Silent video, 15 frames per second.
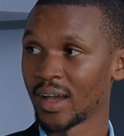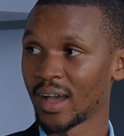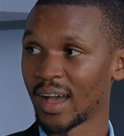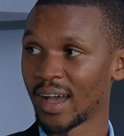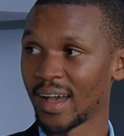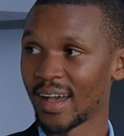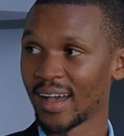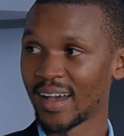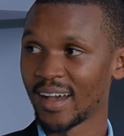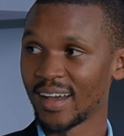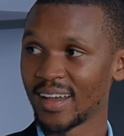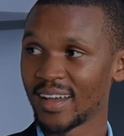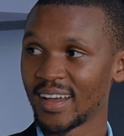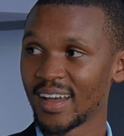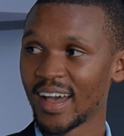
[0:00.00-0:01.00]

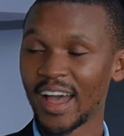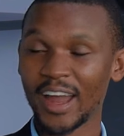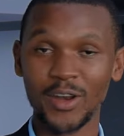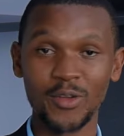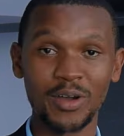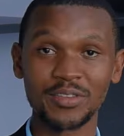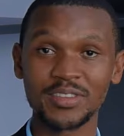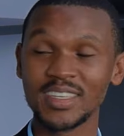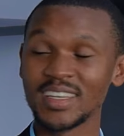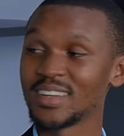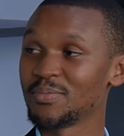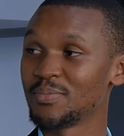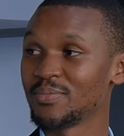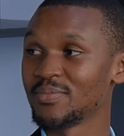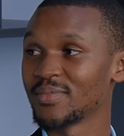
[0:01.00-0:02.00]
Uh, And you have
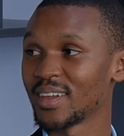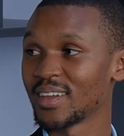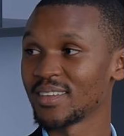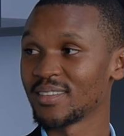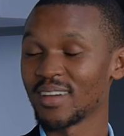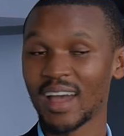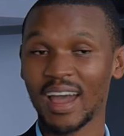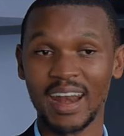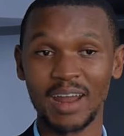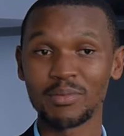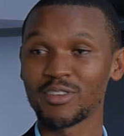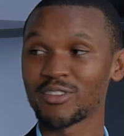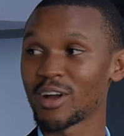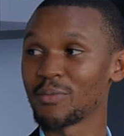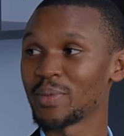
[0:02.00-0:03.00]
seen a
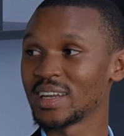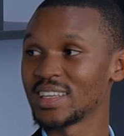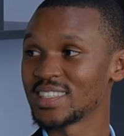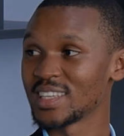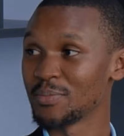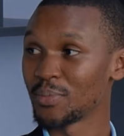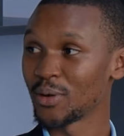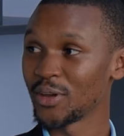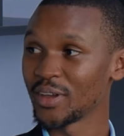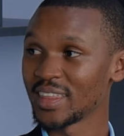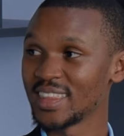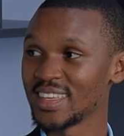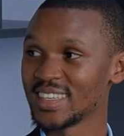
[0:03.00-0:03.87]
number of companies employing